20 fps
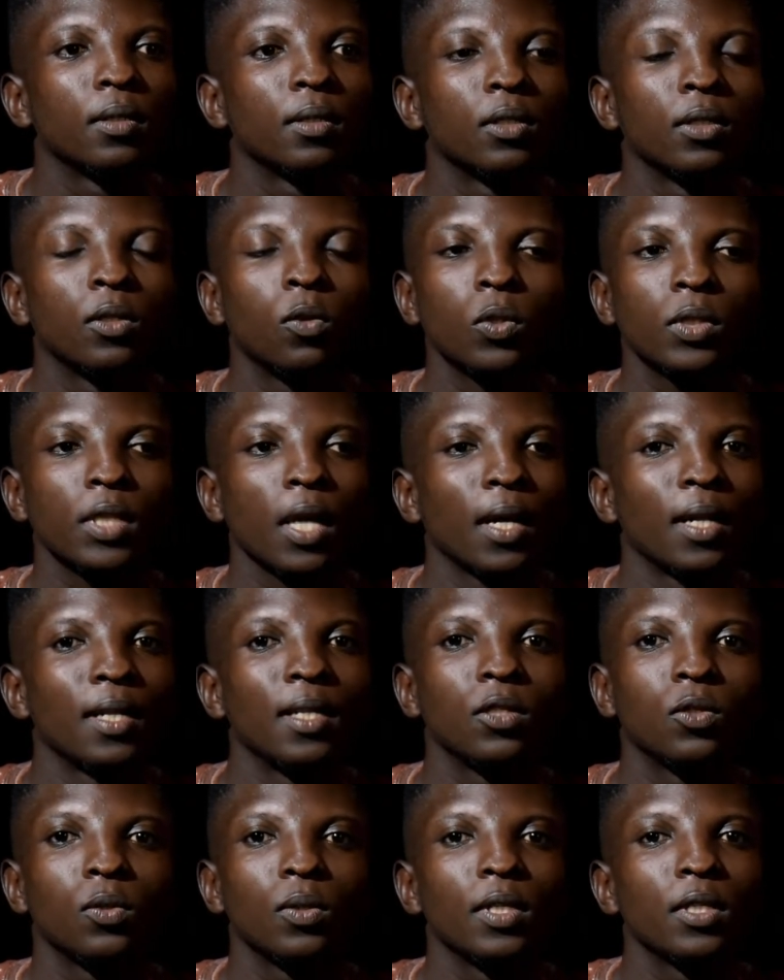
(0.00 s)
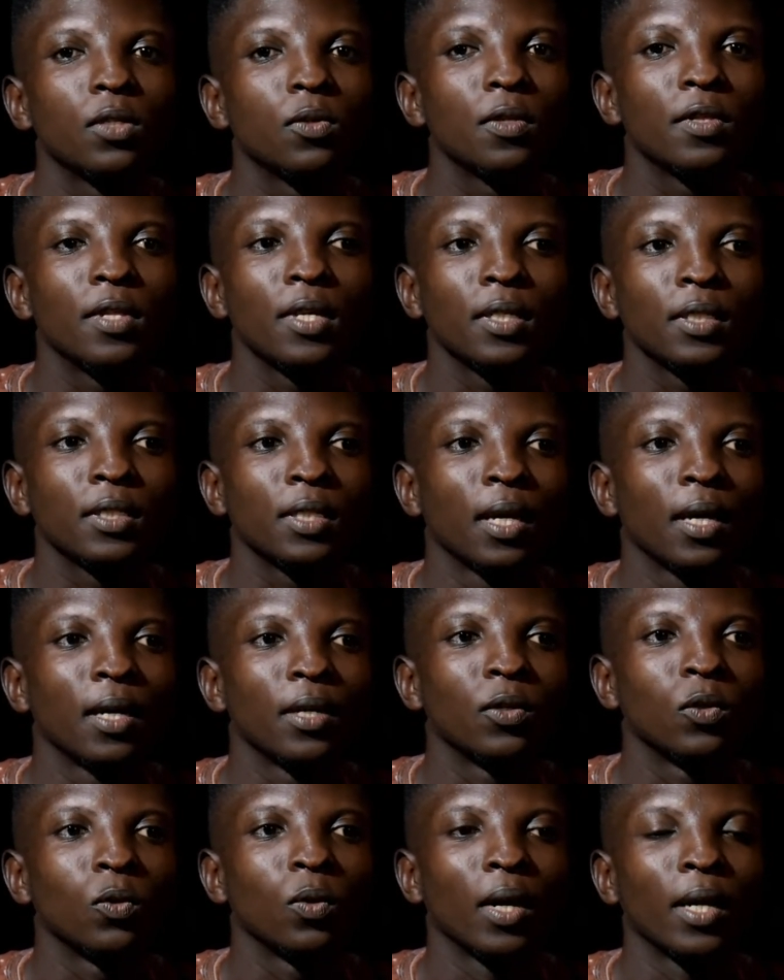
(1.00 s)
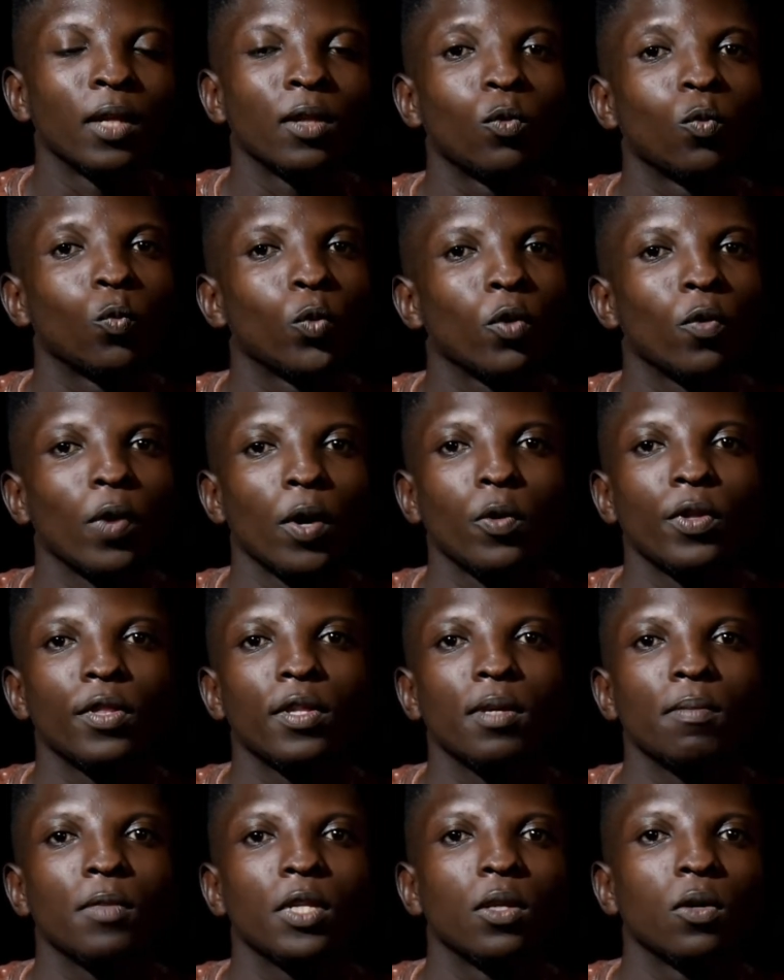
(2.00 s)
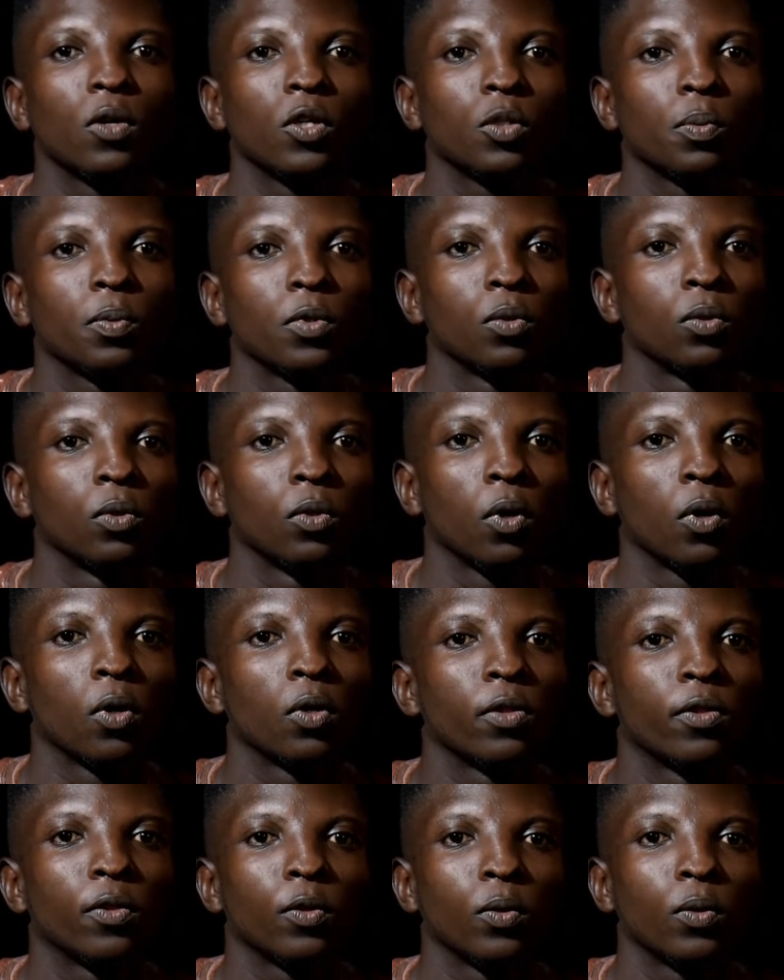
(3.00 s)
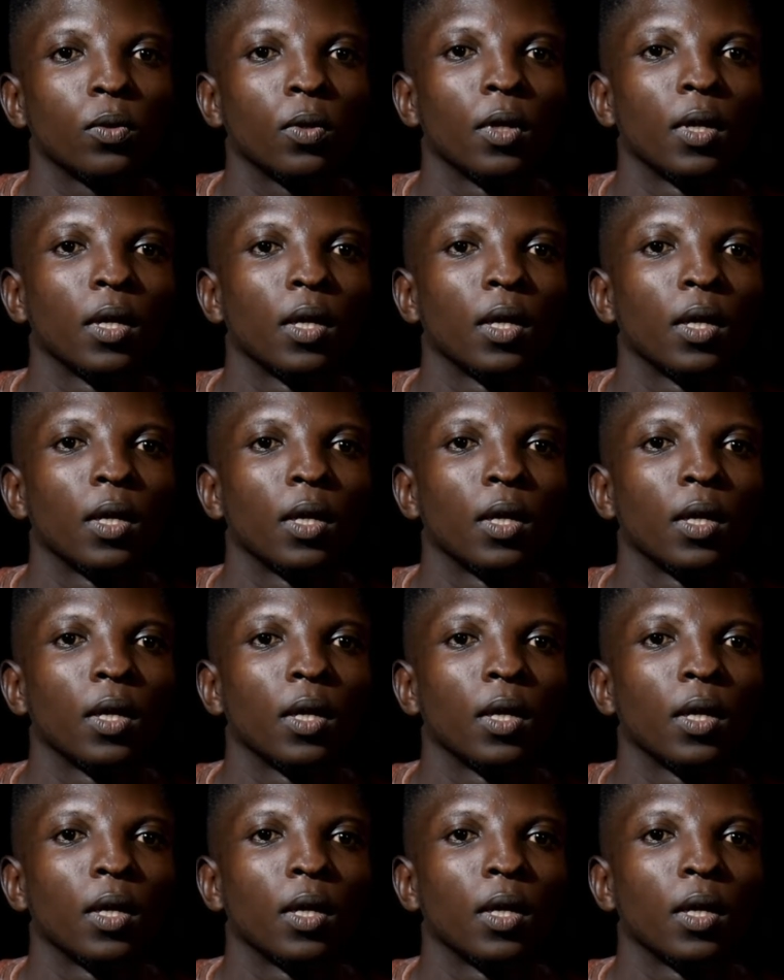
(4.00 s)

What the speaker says: those are little things that, and we were with him in the hospital all through.